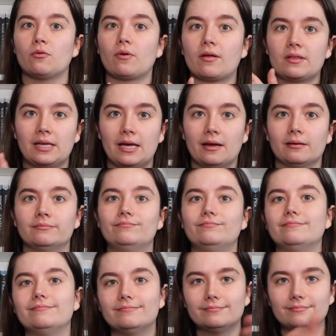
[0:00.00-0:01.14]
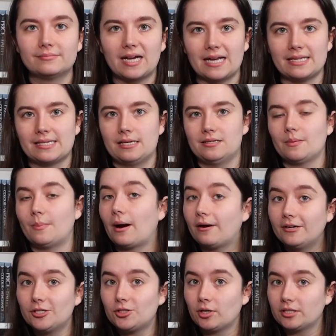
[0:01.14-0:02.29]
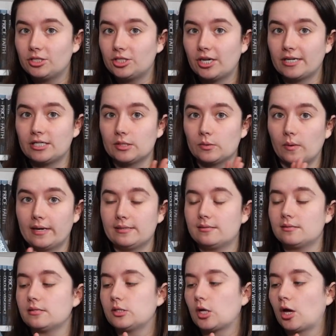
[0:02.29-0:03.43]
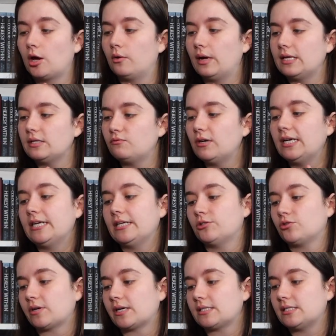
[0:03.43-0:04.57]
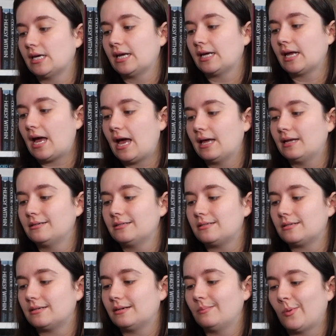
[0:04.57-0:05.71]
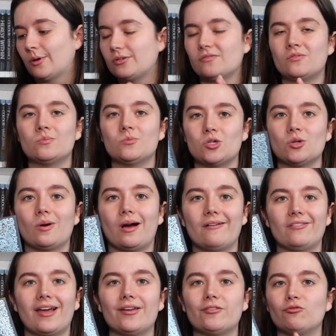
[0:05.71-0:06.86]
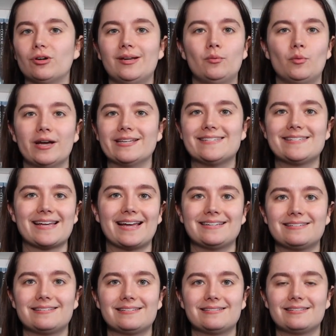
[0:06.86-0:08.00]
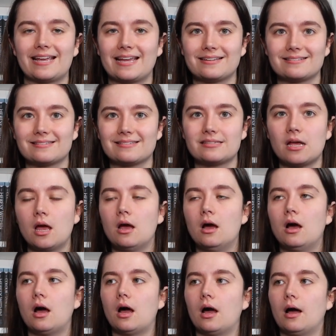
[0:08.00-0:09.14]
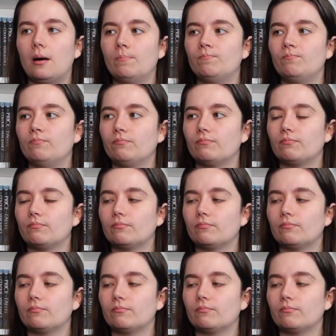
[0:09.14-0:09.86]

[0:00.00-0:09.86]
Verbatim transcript: throughout the year as he's apparently trying to change his ways. So it's really interesting and most of them do have like really weird, sad things. Um,